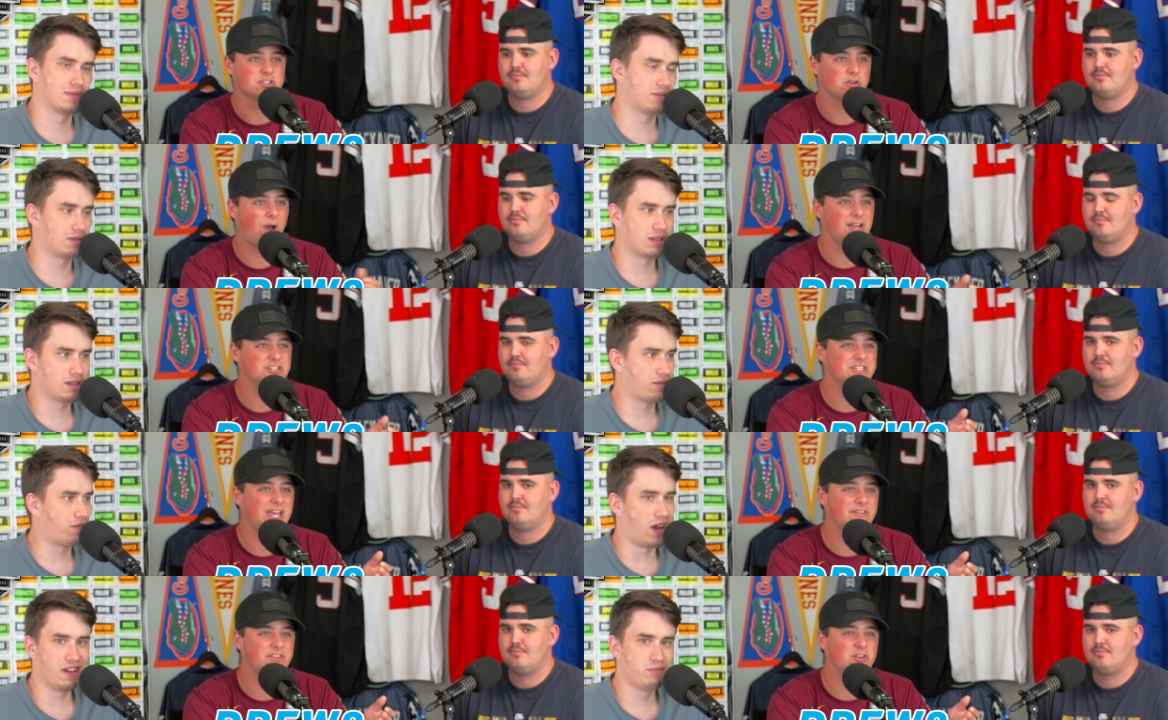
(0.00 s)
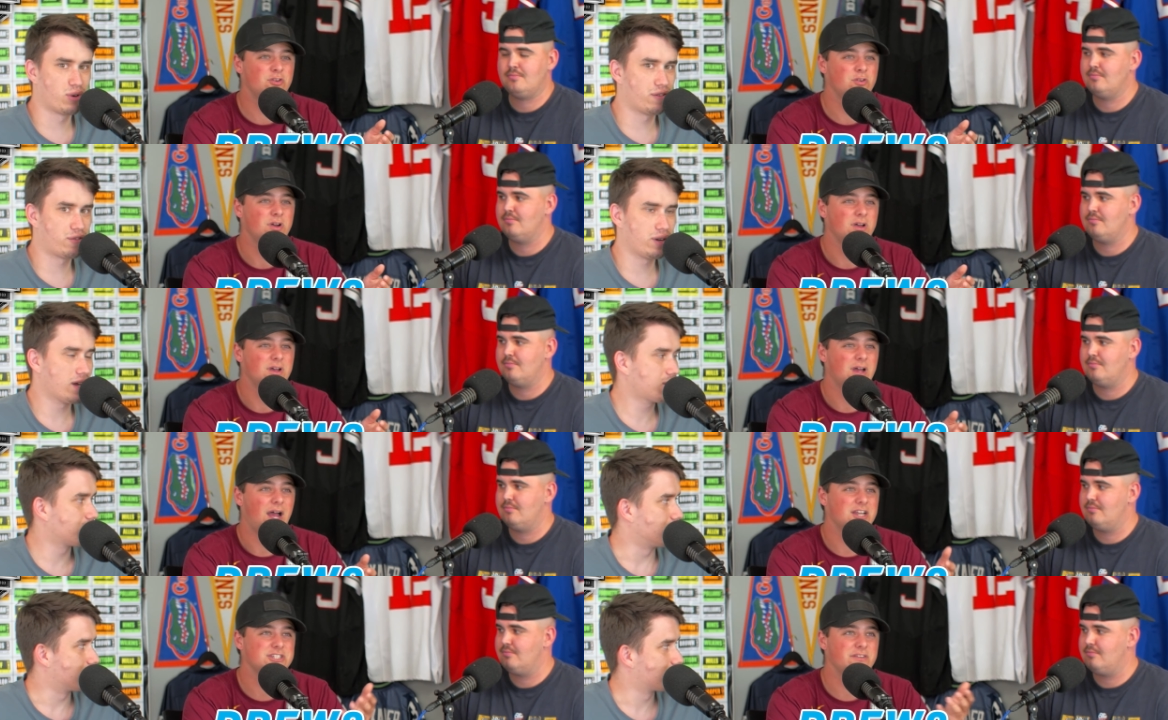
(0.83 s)
Speaker 1: So I just gave five you more free
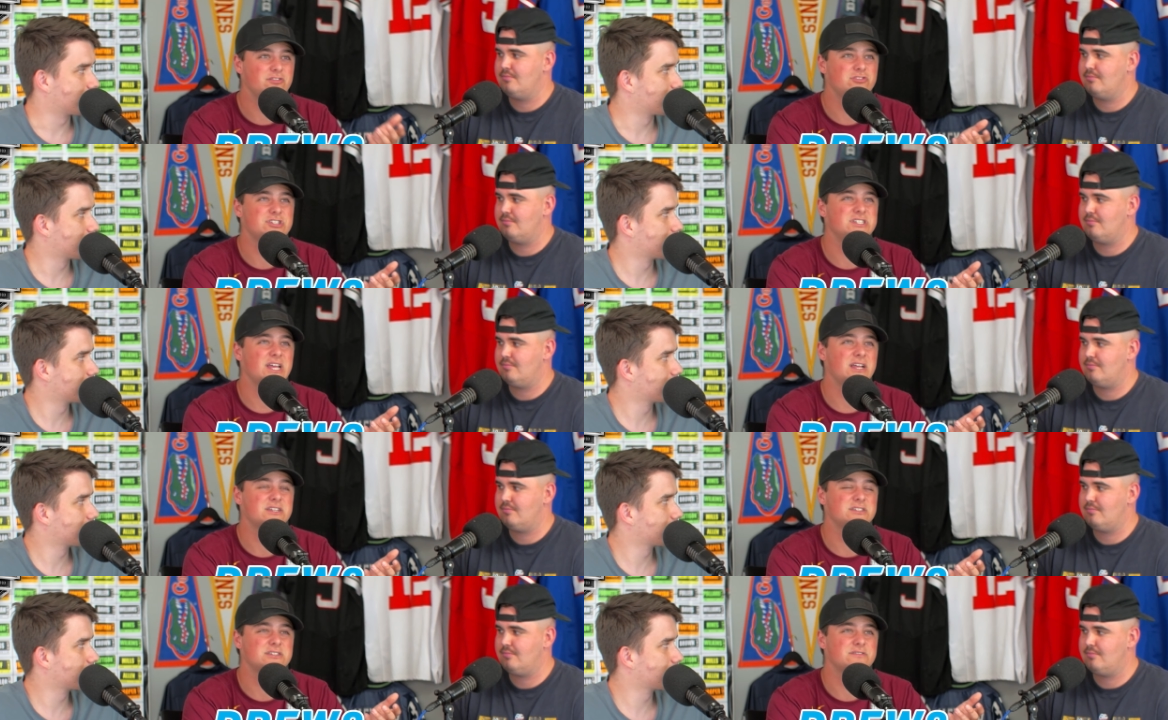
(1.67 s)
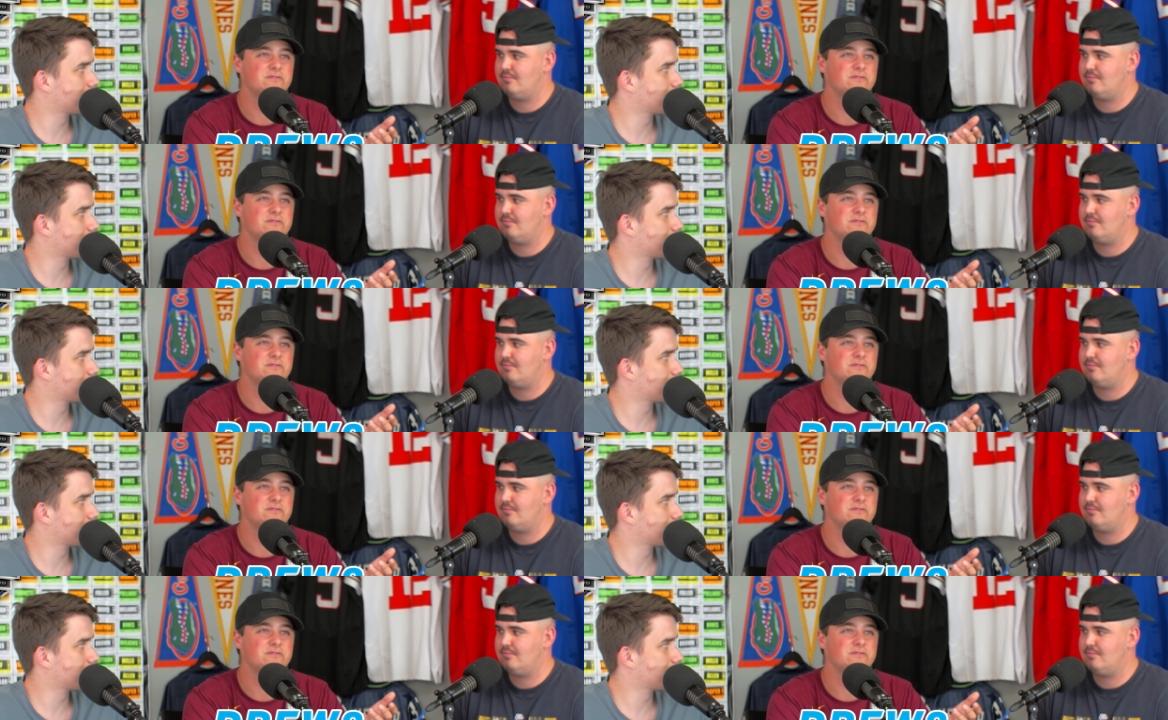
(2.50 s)
entries. I just gave you six